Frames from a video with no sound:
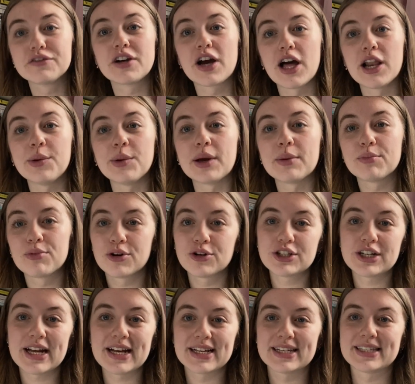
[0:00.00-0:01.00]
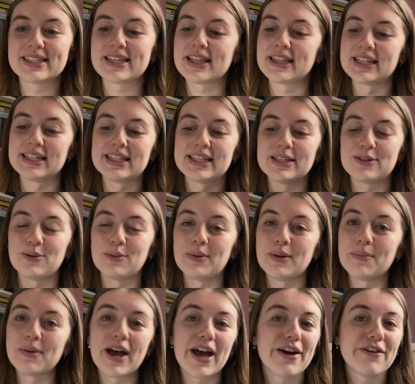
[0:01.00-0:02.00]
colour work projects, then this would be
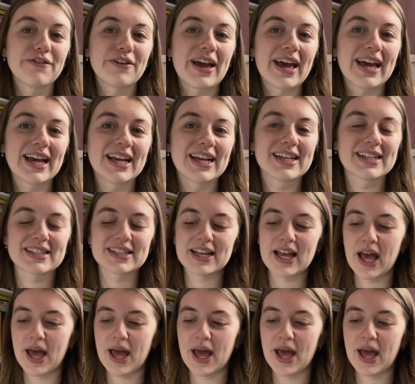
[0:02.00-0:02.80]
perfect.